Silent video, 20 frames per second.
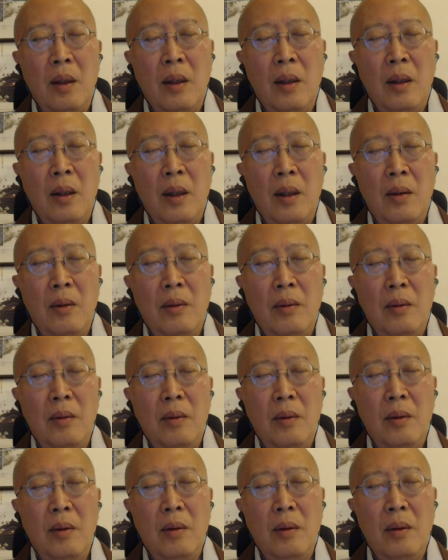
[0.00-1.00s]
in and out,
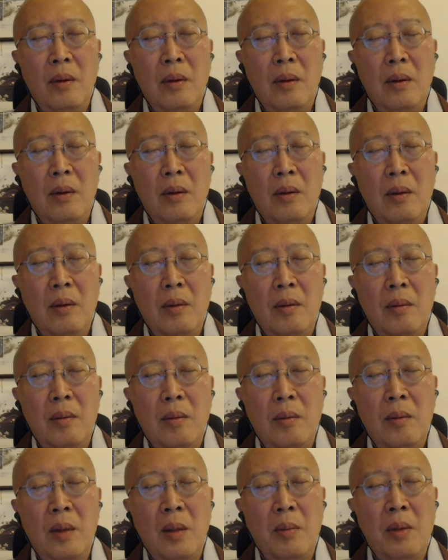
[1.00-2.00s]

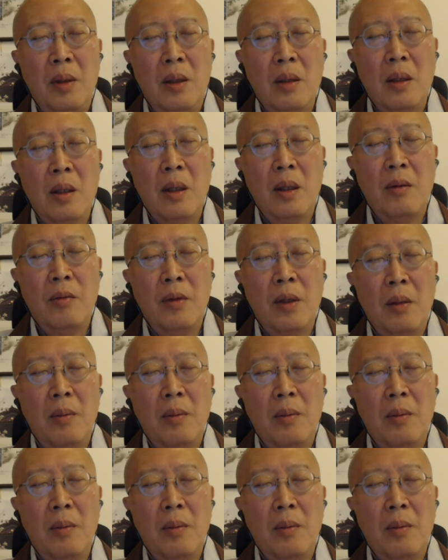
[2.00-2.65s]
maybe slight